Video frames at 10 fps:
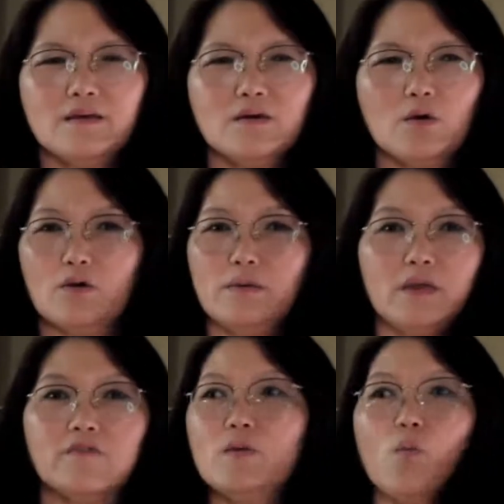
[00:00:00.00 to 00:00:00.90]
or
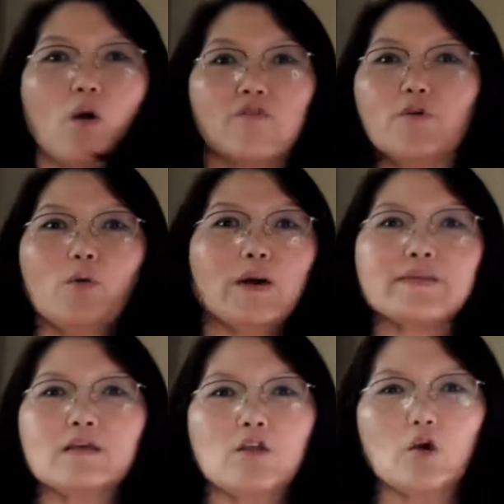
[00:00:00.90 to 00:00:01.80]
even walk for 1
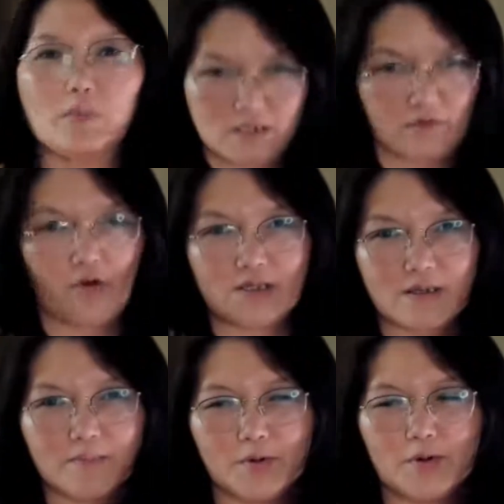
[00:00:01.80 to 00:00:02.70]
kilometer, for
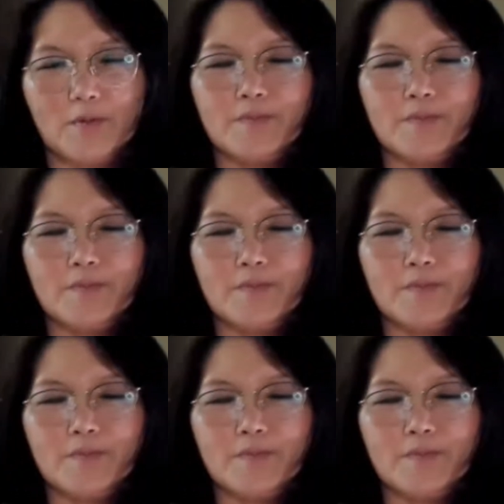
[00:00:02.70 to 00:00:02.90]
example.